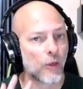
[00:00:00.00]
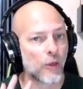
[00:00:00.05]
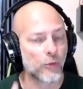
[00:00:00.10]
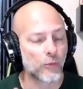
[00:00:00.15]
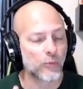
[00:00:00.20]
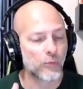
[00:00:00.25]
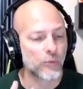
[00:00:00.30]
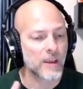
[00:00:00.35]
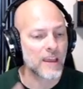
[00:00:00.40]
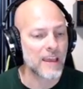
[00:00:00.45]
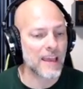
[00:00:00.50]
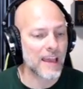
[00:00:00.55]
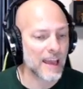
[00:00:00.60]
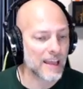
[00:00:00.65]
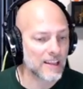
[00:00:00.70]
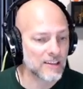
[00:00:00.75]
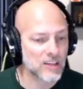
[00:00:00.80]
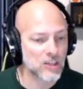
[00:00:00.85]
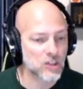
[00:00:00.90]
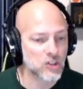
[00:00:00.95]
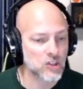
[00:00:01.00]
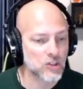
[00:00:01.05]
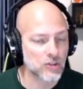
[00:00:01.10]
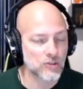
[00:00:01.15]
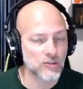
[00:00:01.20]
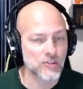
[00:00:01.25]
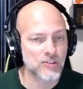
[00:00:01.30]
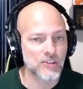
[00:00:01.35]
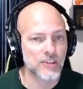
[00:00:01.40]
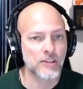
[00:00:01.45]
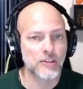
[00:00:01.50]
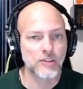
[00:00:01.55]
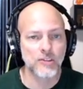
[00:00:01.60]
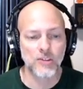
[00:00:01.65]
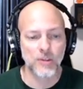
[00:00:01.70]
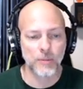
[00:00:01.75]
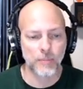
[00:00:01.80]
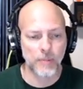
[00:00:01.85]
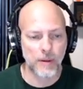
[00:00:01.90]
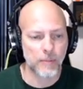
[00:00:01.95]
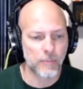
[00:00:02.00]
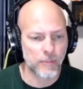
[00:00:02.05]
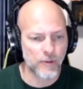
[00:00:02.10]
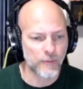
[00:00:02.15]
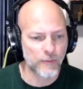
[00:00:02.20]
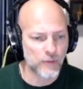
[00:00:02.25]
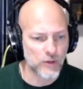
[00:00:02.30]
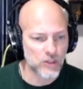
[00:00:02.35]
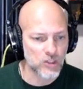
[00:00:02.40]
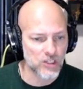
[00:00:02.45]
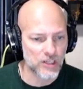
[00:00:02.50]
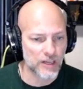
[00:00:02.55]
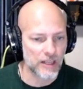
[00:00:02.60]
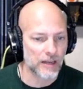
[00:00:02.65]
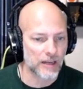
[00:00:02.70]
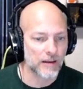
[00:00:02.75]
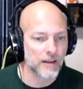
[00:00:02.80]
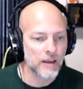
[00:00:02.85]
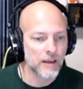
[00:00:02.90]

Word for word: three additional skills to be proficient in